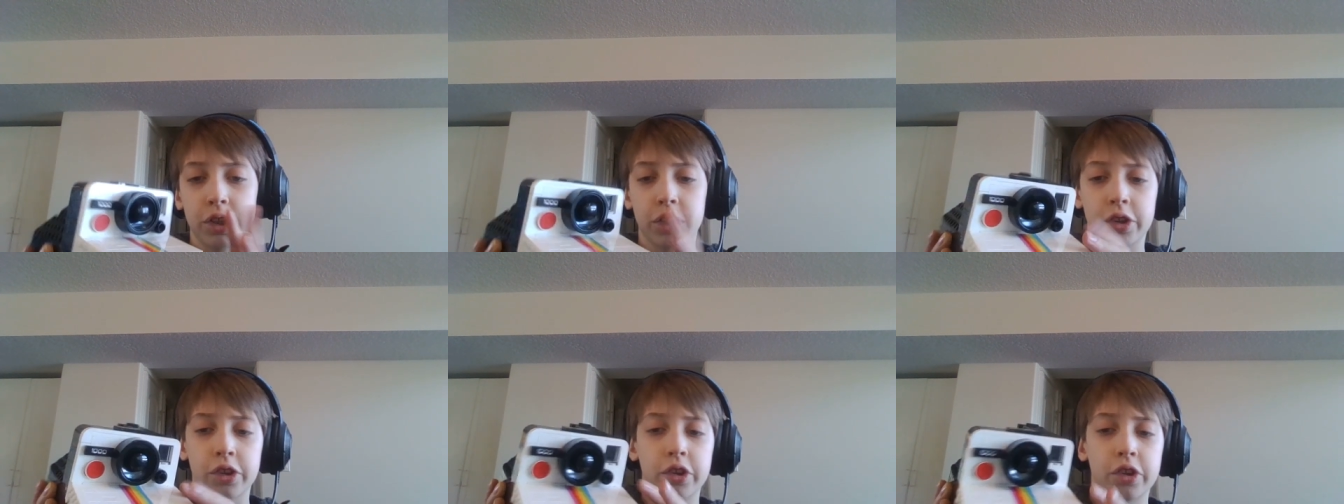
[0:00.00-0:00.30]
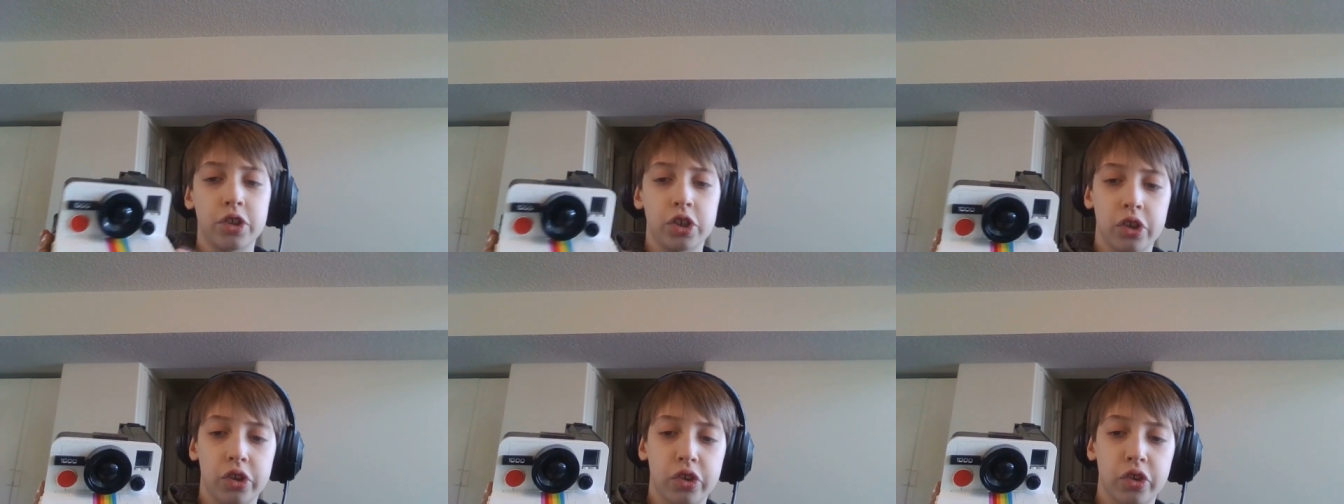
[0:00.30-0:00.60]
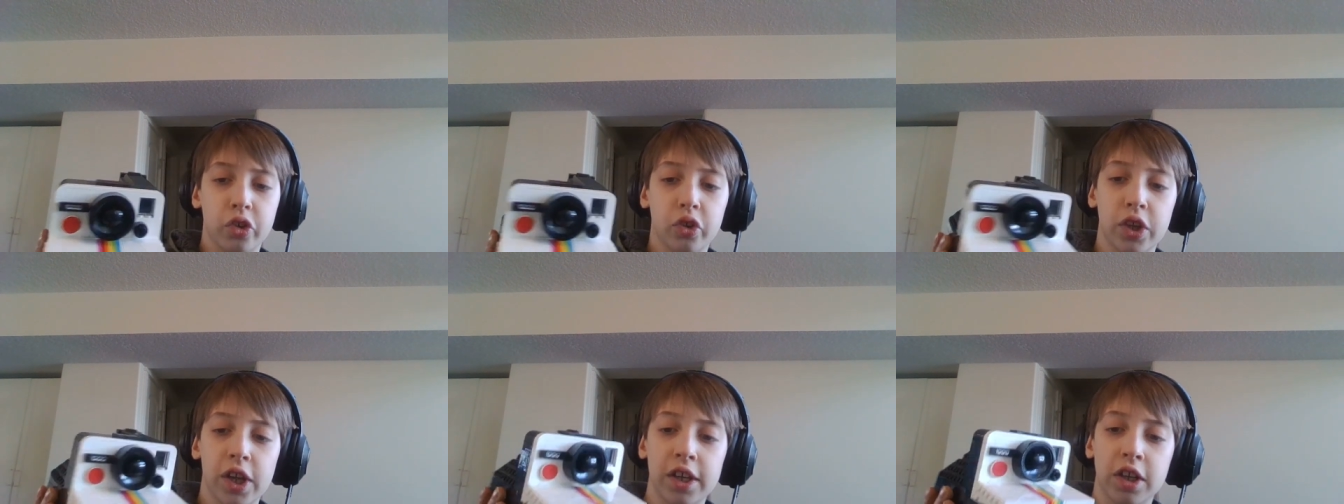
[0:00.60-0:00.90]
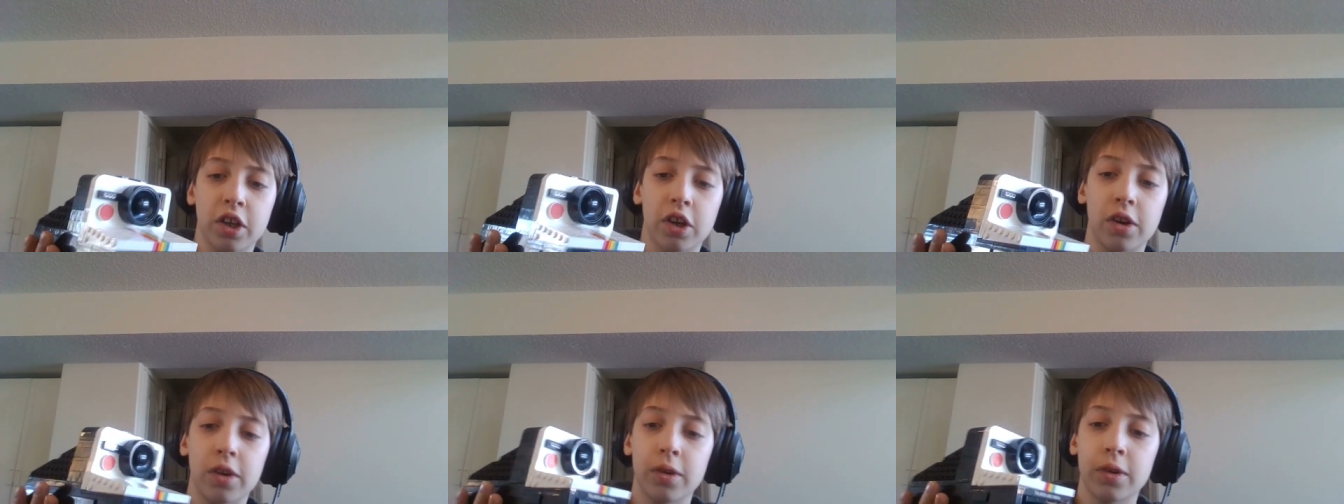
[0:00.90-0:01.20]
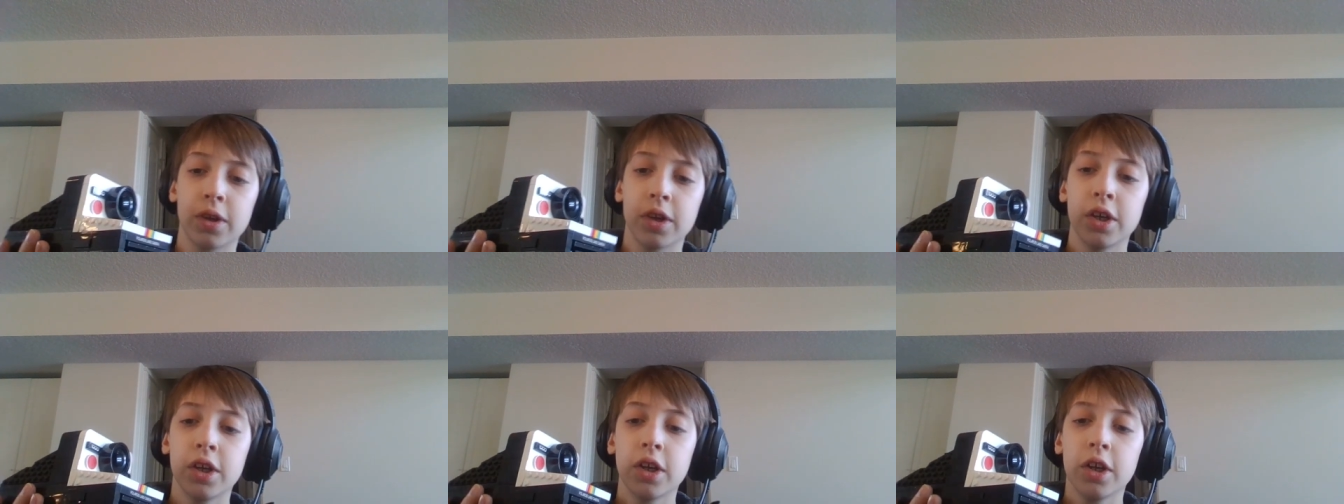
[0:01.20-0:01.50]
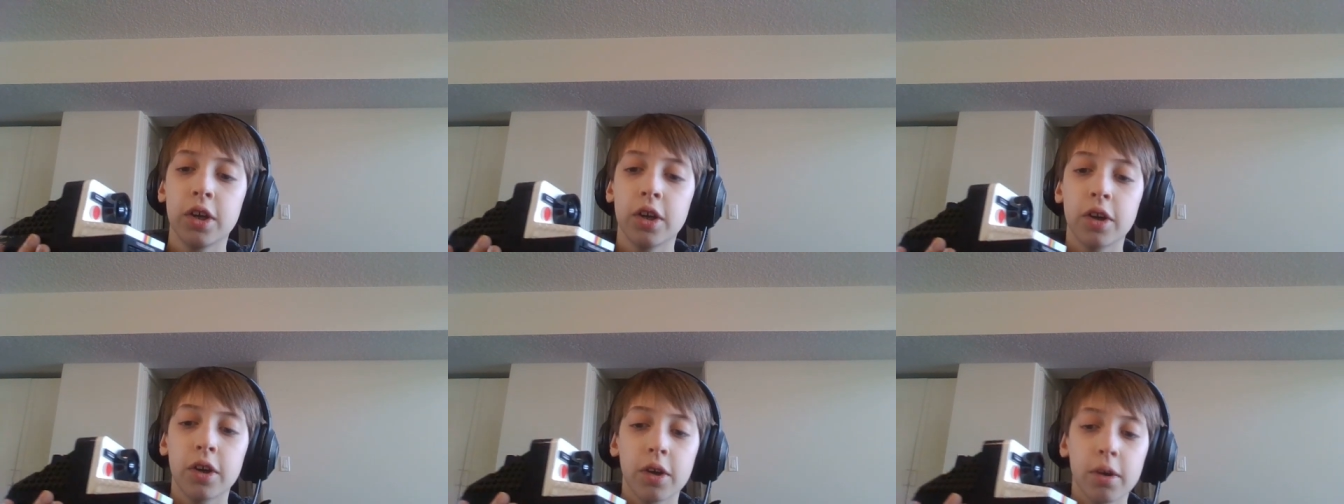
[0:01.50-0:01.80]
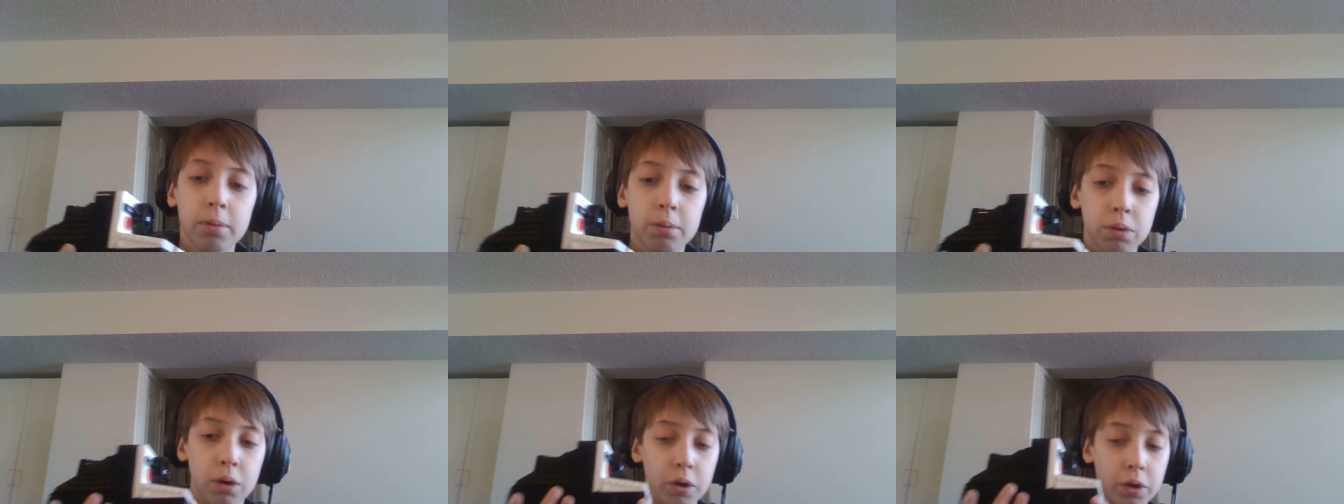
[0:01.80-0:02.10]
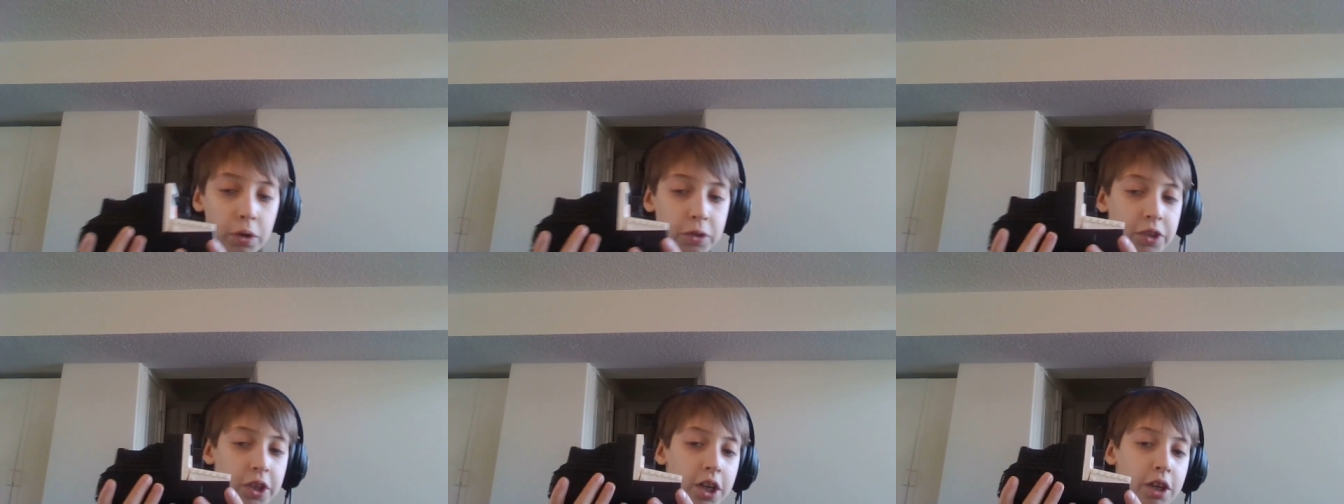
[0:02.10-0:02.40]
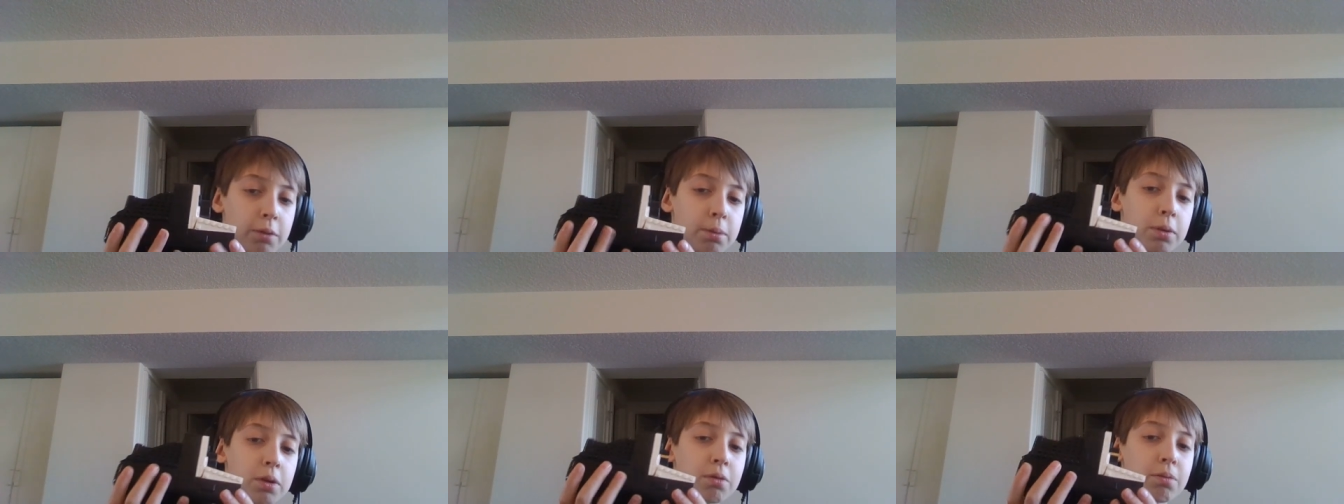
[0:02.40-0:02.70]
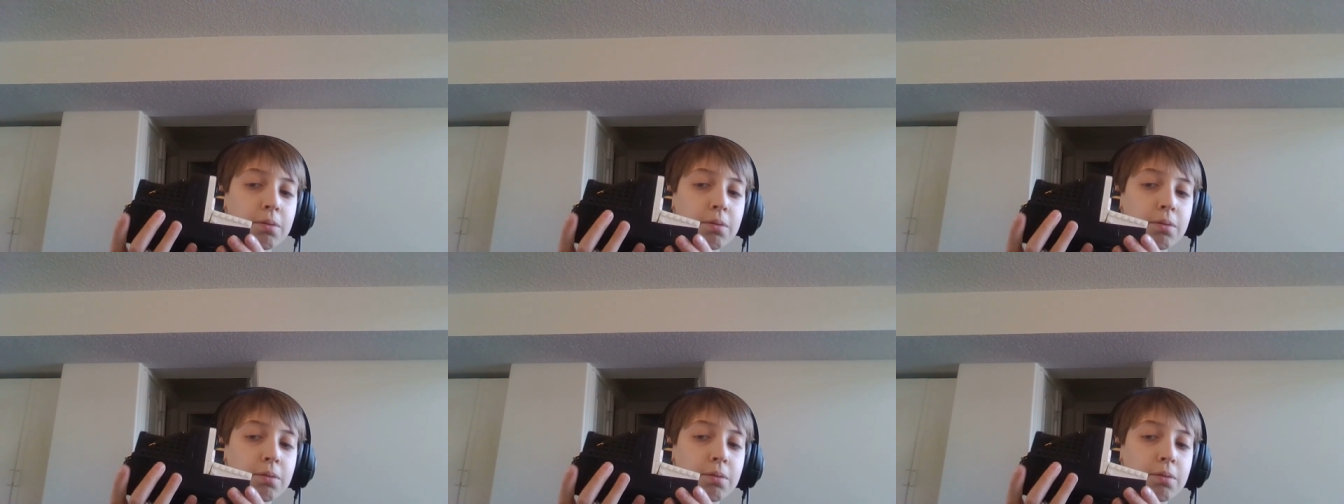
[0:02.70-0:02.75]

This is just a Lego prototype,